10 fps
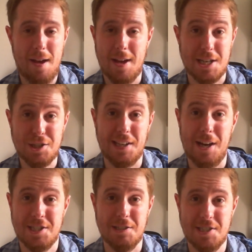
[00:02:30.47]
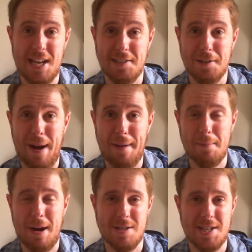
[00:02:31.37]
essentially are still centred around
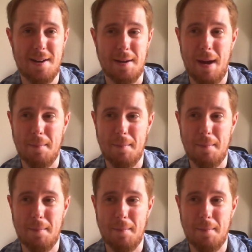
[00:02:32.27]
the maritime.